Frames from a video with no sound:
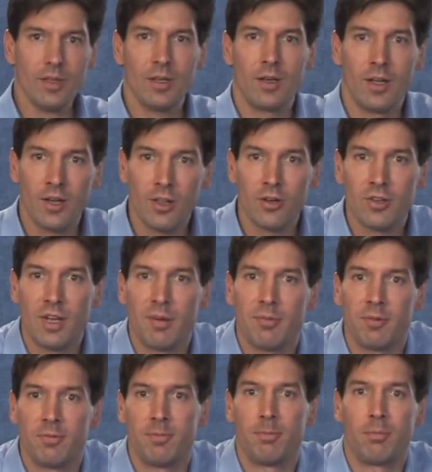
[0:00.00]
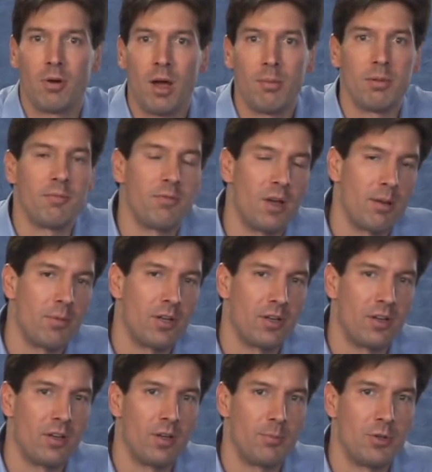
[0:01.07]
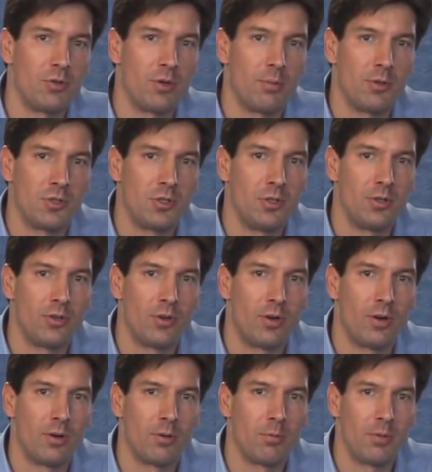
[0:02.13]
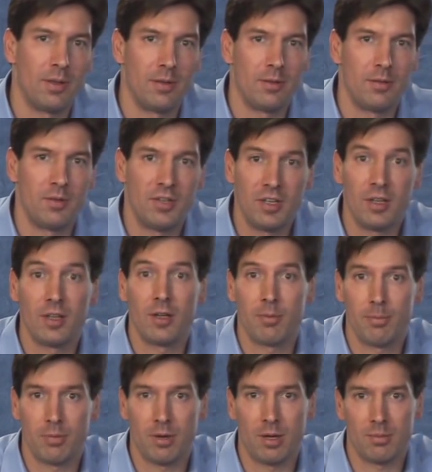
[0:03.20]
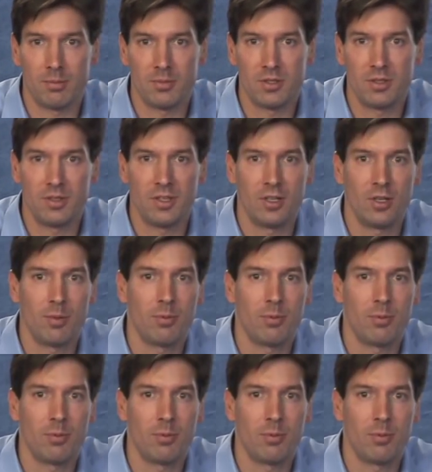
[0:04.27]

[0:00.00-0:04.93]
Another type of problem Filemon can help you troubleshoot are DLL problems. DLL